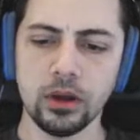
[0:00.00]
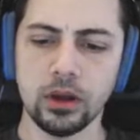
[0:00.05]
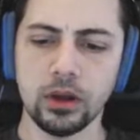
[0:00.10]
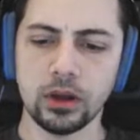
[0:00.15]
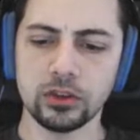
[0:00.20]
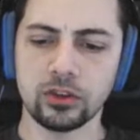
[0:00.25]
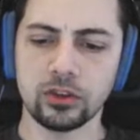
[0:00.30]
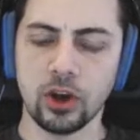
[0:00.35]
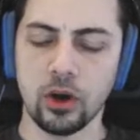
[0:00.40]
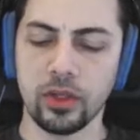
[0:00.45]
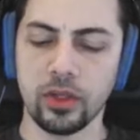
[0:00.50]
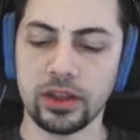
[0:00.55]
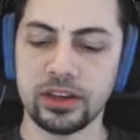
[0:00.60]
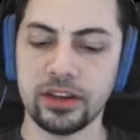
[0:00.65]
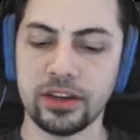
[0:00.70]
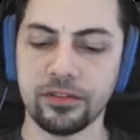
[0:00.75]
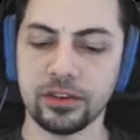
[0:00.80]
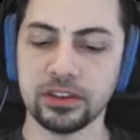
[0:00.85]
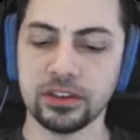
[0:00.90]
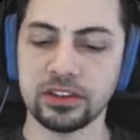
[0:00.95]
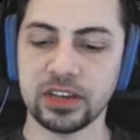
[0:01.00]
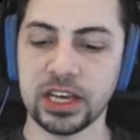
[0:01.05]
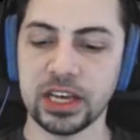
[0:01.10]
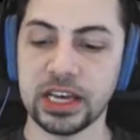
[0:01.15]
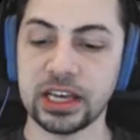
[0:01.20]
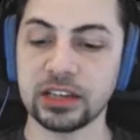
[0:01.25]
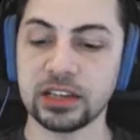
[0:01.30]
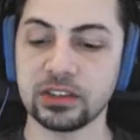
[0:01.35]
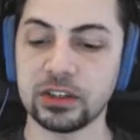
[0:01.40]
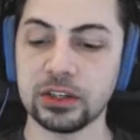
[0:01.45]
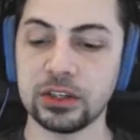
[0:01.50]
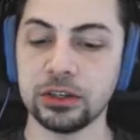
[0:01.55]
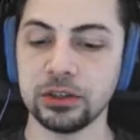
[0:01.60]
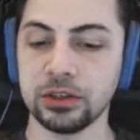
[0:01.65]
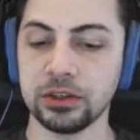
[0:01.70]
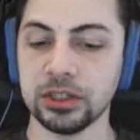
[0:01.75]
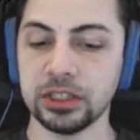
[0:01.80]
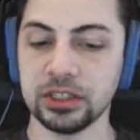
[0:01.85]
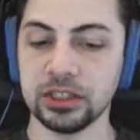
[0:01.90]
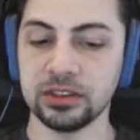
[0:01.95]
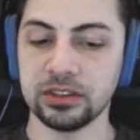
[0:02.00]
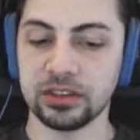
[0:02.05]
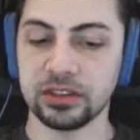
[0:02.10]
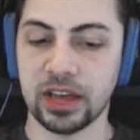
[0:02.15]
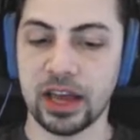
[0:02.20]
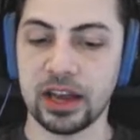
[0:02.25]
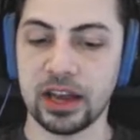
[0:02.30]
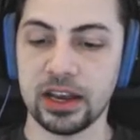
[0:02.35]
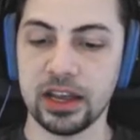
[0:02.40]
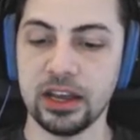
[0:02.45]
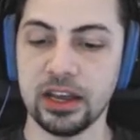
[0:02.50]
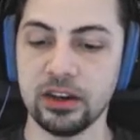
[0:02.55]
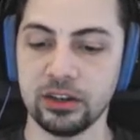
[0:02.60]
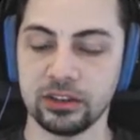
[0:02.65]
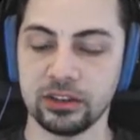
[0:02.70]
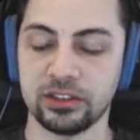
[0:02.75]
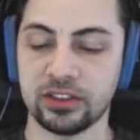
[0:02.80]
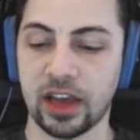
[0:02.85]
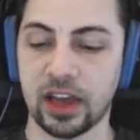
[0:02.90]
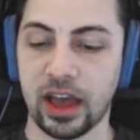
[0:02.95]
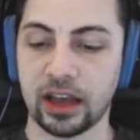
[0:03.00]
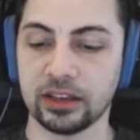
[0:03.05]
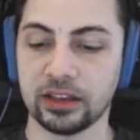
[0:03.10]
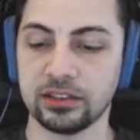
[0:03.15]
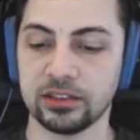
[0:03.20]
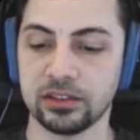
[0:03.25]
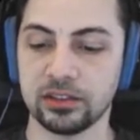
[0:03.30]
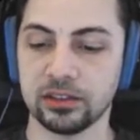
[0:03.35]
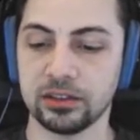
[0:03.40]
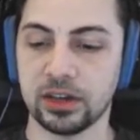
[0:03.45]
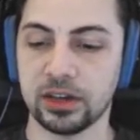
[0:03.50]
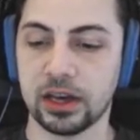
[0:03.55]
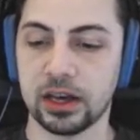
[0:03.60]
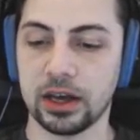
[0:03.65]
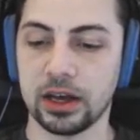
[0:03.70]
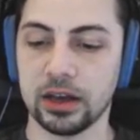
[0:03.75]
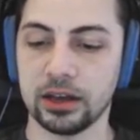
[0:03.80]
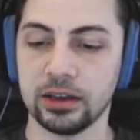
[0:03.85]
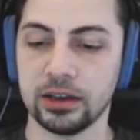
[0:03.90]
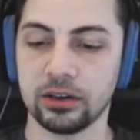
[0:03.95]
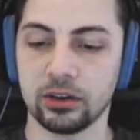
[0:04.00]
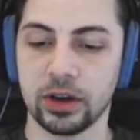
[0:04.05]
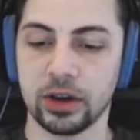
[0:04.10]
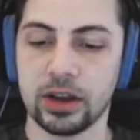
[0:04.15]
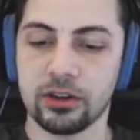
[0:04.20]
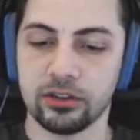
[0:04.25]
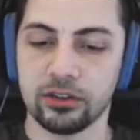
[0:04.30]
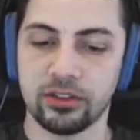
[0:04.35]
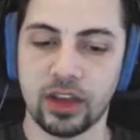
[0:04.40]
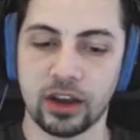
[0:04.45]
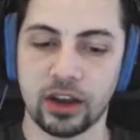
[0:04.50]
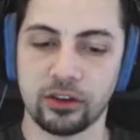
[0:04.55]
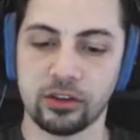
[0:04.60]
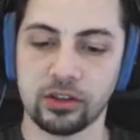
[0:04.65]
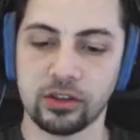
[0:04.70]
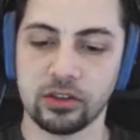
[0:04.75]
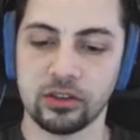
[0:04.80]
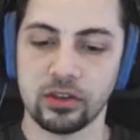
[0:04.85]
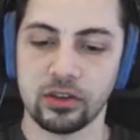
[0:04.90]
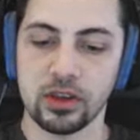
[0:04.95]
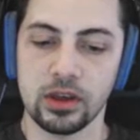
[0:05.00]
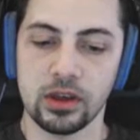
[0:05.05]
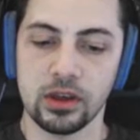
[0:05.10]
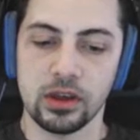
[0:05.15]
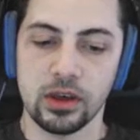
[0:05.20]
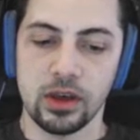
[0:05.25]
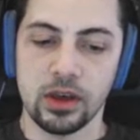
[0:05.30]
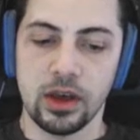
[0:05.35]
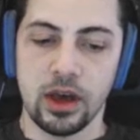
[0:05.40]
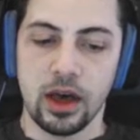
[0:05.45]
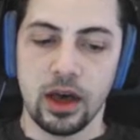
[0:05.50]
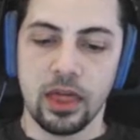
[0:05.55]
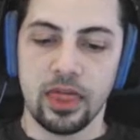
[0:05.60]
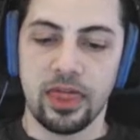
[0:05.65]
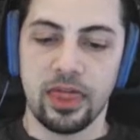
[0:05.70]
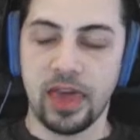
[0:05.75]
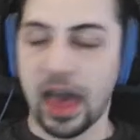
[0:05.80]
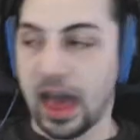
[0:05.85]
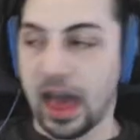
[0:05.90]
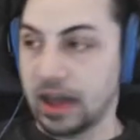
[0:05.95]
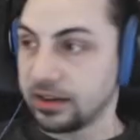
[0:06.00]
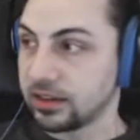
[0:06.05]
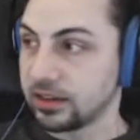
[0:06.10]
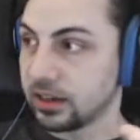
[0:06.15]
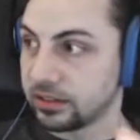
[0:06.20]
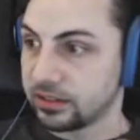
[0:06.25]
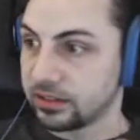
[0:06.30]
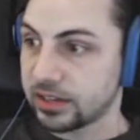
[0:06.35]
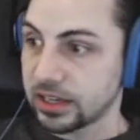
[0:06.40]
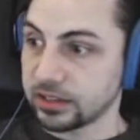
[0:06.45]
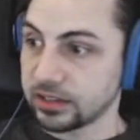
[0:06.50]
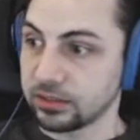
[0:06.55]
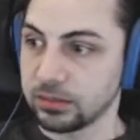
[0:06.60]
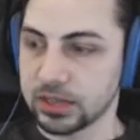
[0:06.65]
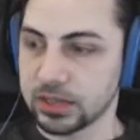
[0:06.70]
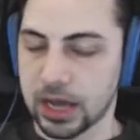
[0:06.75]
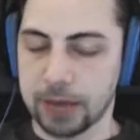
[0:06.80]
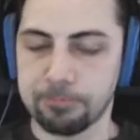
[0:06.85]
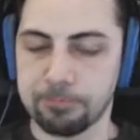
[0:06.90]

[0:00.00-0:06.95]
So the difference is unions and intersects, or intersections. That does take some time.